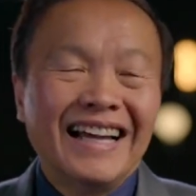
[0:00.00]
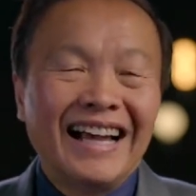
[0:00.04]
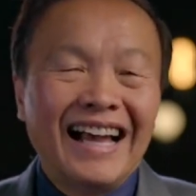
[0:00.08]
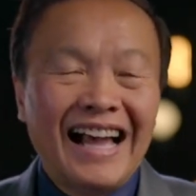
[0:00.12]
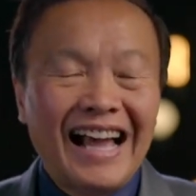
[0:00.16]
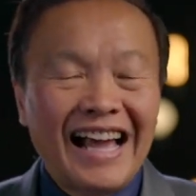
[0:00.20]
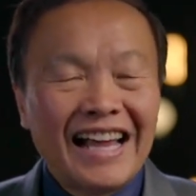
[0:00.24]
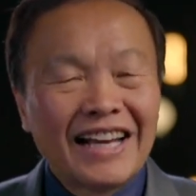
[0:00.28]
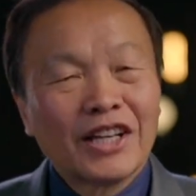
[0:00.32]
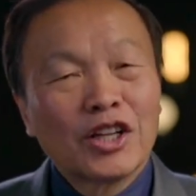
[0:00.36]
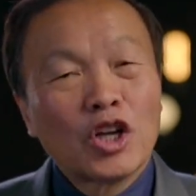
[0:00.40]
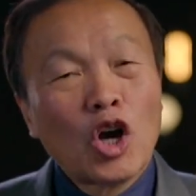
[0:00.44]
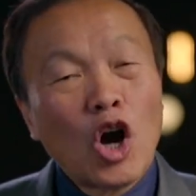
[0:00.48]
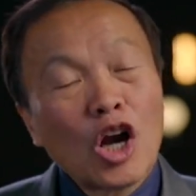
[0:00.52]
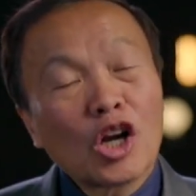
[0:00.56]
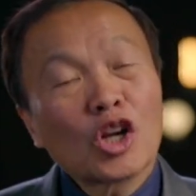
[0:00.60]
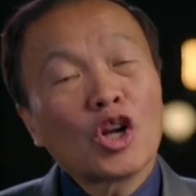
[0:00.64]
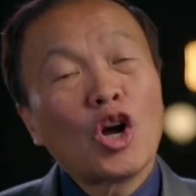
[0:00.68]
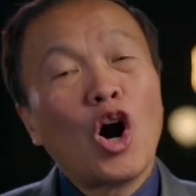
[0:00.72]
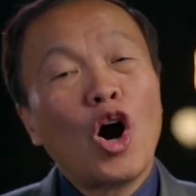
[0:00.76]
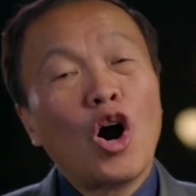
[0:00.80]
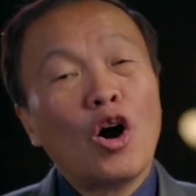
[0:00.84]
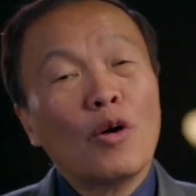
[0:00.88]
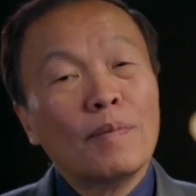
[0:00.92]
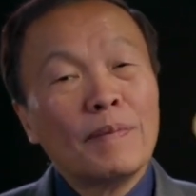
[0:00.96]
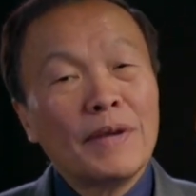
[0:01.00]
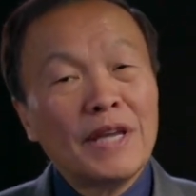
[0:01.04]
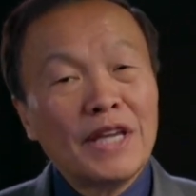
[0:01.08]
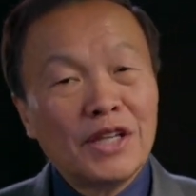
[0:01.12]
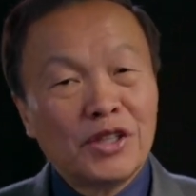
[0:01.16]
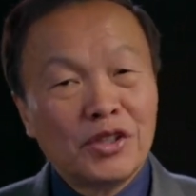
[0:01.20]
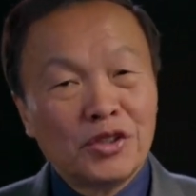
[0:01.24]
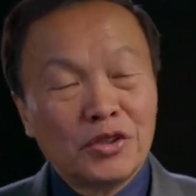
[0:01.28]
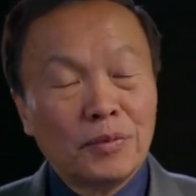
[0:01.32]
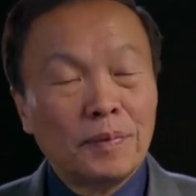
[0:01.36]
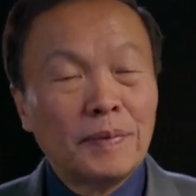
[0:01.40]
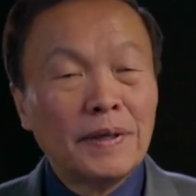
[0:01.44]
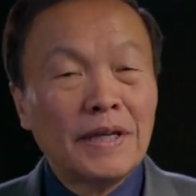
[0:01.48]
And God called me
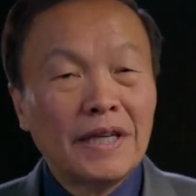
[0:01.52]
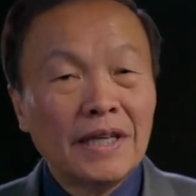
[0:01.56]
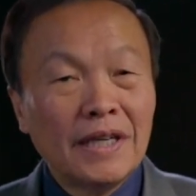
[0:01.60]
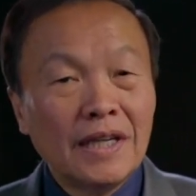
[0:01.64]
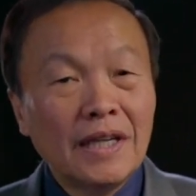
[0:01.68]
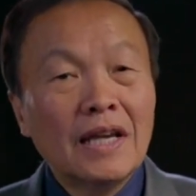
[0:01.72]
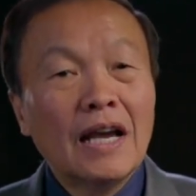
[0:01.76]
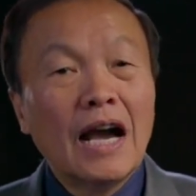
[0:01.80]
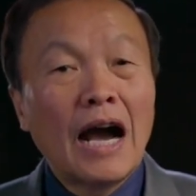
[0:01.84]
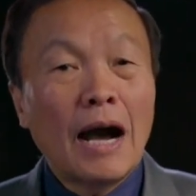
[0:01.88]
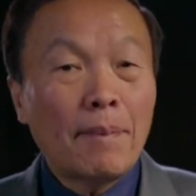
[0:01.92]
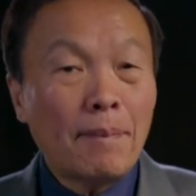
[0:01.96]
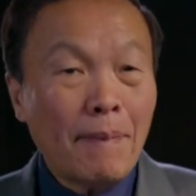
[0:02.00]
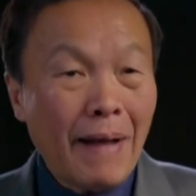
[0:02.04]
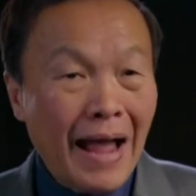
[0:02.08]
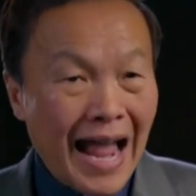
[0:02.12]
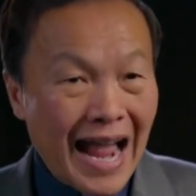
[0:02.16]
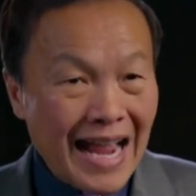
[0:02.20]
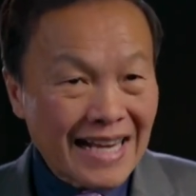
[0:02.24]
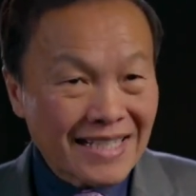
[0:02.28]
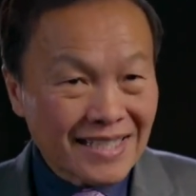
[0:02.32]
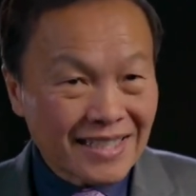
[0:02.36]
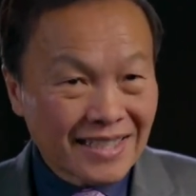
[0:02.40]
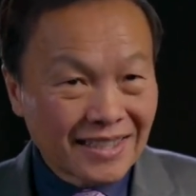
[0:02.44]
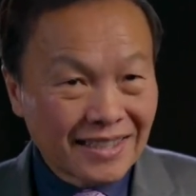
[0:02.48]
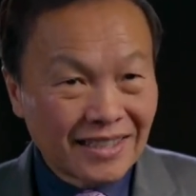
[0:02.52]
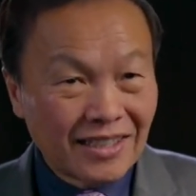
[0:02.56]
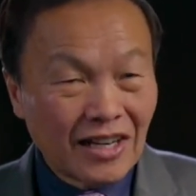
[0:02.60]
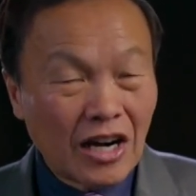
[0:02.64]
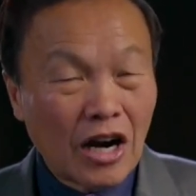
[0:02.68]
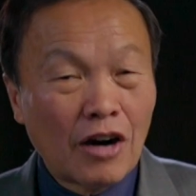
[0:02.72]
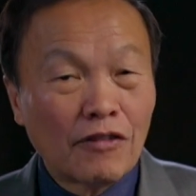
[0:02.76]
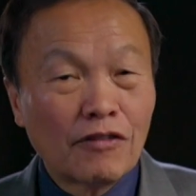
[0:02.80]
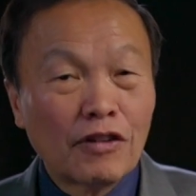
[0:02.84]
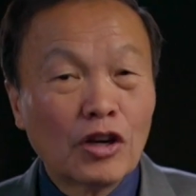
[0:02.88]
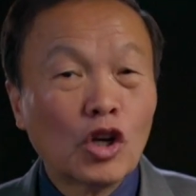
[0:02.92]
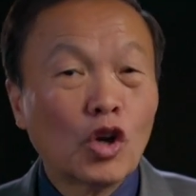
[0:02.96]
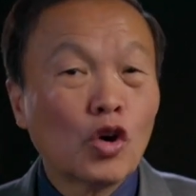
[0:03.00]
to be a pastor
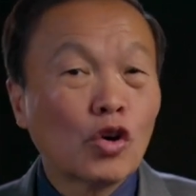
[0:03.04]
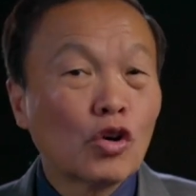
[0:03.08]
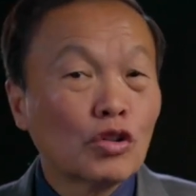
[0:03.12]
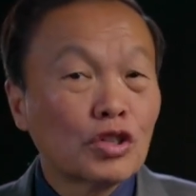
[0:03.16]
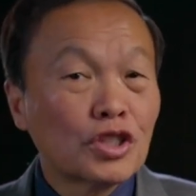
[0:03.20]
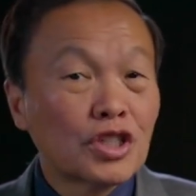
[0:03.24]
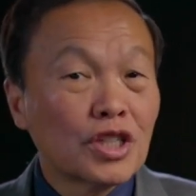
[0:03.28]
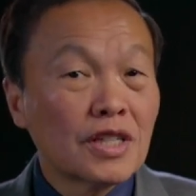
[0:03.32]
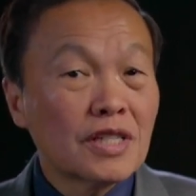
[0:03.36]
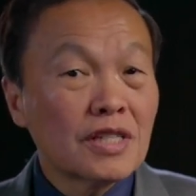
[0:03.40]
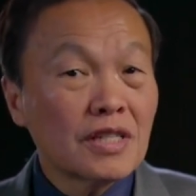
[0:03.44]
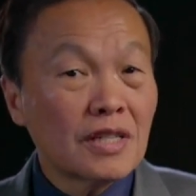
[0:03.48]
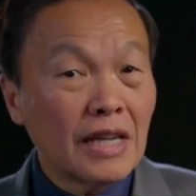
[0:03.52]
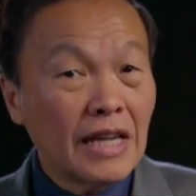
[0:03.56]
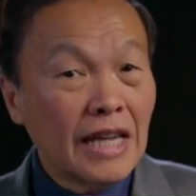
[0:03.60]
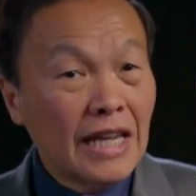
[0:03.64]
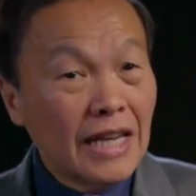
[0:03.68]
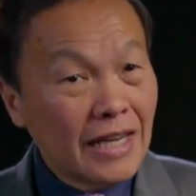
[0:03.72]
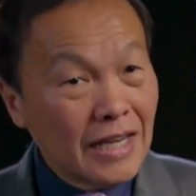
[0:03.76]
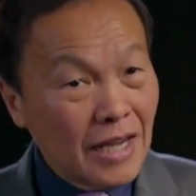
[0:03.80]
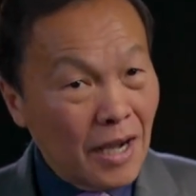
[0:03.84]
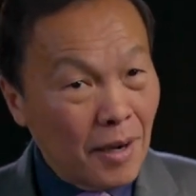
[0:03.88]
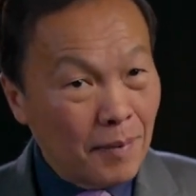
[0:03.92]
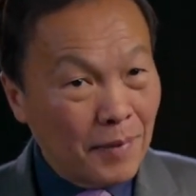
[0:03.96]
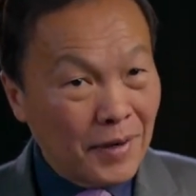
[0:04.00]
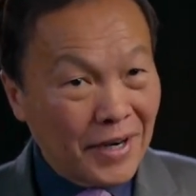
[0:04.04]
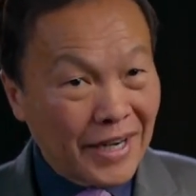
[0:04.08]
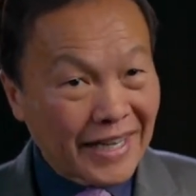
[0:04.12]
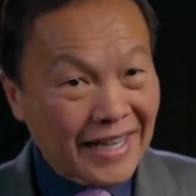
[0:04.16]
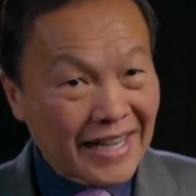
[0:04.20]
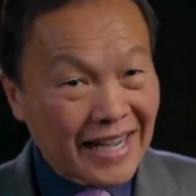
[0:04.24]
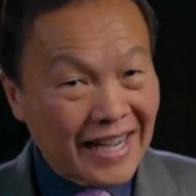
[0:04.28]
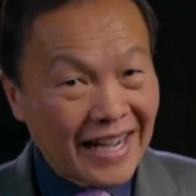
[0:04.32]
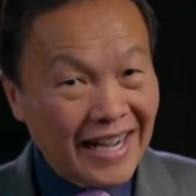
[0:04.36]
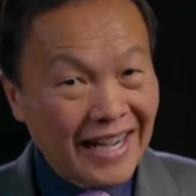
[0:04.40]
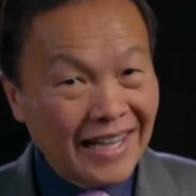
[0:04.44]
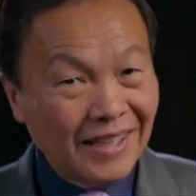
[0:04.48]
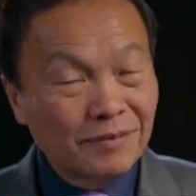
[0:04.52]
of a local church in
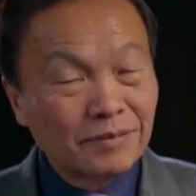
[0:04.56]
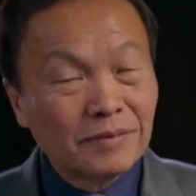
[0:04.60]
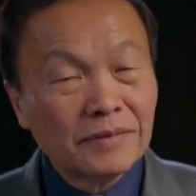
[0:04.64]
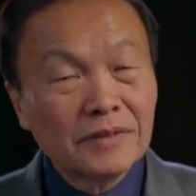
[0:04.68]
America.